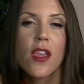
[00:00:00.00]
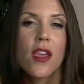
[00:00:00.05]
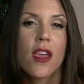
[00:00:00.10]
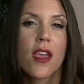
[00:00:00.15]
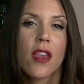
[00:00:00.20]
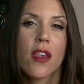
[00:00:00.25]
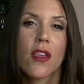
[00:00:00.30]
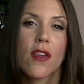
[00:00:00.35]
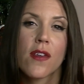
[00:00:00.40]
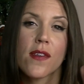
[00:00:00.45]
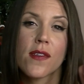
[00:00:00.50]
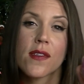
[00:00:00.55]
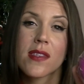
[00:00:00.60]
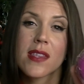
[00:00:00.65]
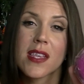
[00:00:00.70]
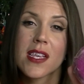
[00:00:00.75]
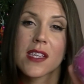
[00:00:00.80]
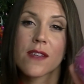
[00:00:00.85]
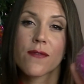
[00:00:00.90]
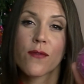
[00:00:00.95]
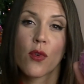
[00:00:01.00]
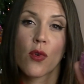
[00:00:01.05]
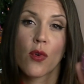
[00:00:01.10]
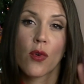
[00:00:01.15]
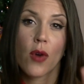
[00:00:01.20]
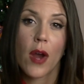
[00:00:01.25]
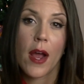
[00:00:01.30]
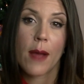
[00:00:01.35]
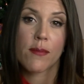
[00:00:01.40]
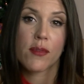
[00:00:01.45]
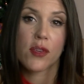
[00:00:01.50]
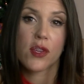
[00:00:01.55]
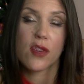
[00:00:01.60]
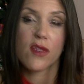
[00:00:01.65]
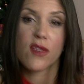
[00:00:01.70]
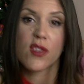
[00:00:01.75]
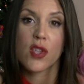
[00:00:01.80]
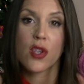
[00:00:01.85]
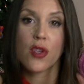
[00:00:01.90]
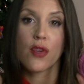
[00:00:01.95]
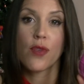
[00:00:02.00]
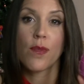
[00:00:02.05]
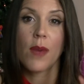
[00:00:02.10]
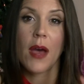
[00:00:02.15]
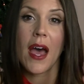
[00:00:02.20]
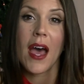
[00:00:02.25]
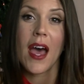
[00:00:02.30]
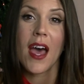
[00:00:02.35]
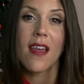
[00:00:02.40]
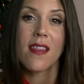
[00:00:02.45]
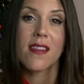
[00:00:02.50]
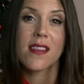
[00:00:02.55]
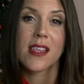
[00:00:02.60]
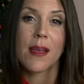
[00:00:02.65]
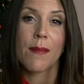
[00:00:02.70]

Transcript: You can use this for up to two baths.